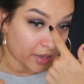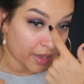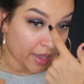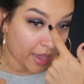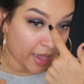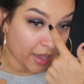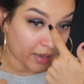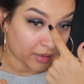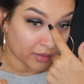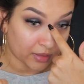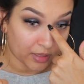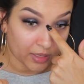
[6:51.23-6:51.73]

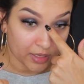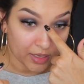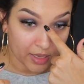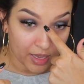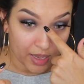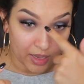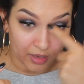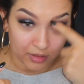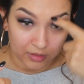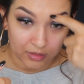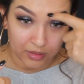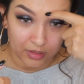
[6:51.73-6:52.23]
Acne,
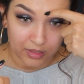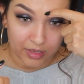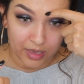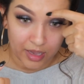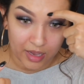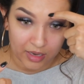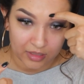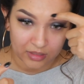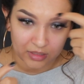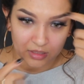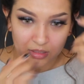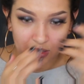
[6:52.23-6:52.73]

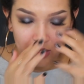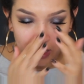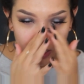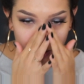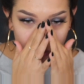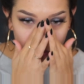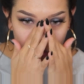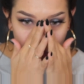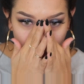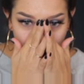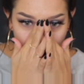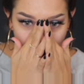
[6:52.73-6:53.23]
like
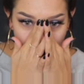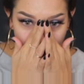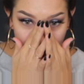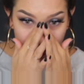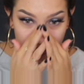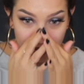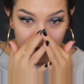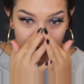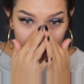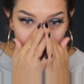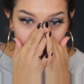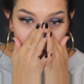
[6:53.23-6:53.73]

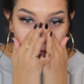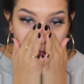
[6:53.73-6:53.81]
why?